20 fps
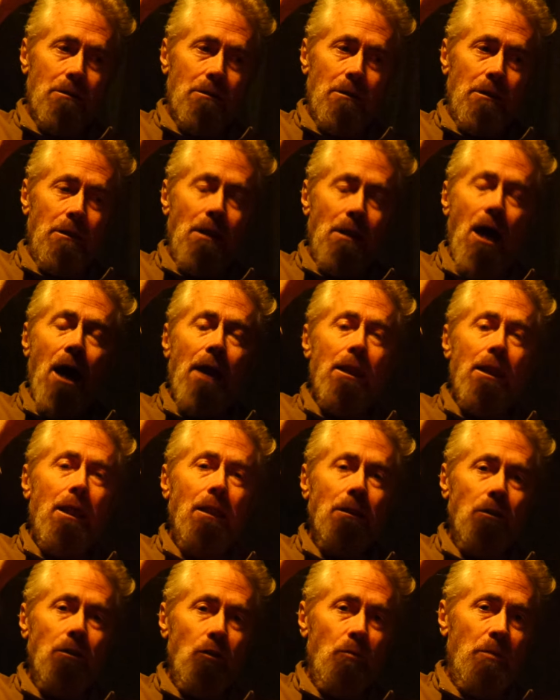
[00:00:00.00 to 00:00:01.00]
not
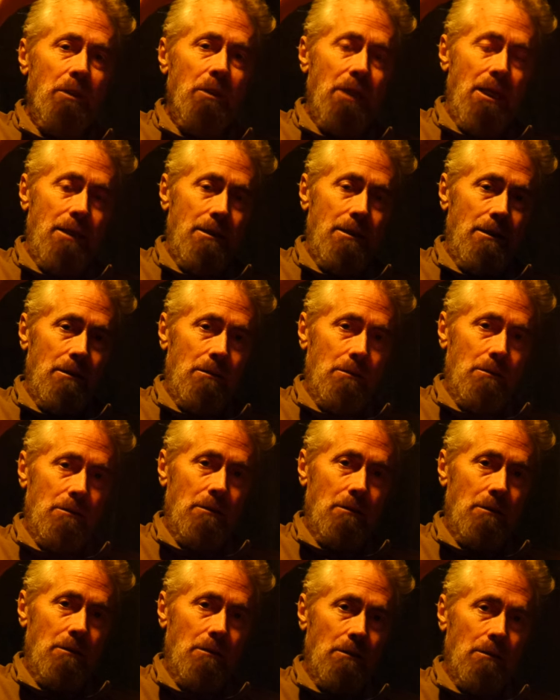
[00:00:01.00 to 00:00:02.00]
illuminated,
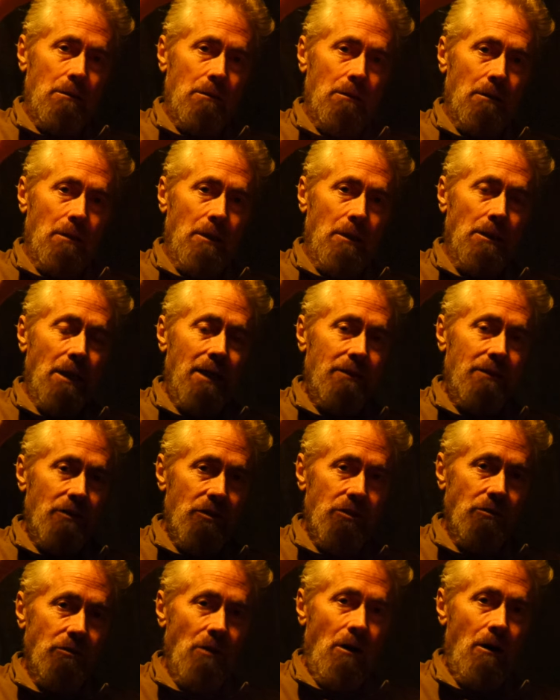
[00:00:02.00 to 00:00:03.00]
unlike the
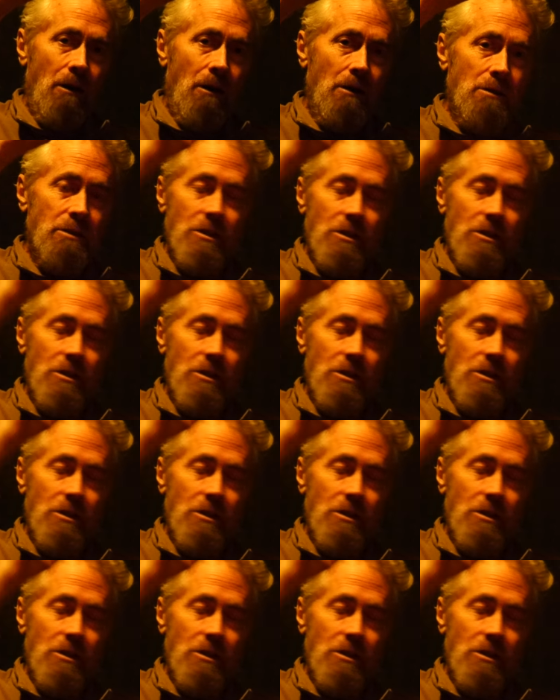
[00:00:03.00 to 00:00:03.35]
stars.